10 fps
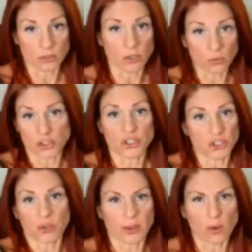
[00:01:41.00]
Don't just
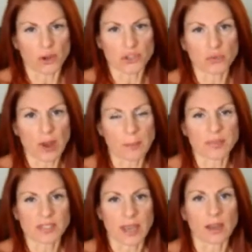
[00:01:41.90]
do like 1 or 2
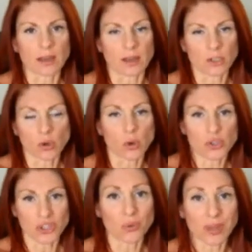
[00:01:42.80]
reps, and don't go
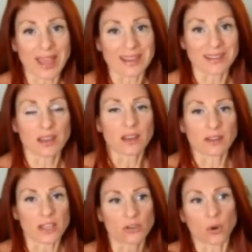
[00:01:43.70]
so light
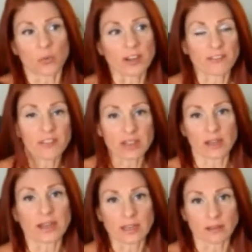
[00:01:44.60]
that you don't really
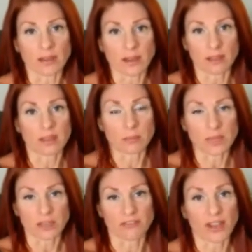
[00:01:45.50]
feel anything
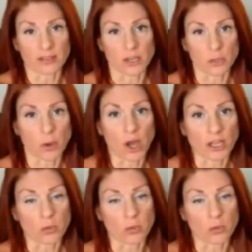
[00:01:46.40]
being affected in your body.